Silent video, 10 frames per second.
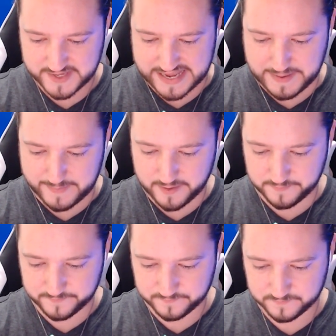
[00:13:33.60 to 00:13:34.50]
Yeah, baby.
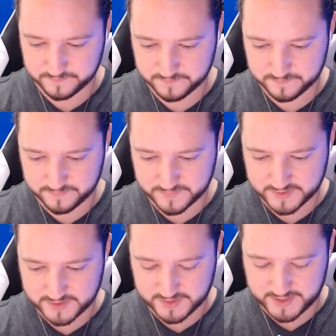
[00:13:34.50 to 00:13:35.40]

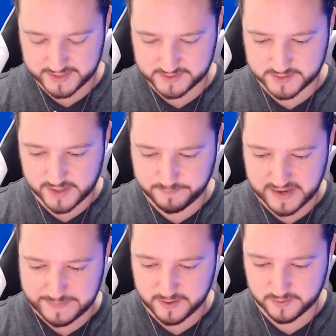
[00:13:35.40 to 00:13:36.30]
Get it done, baby.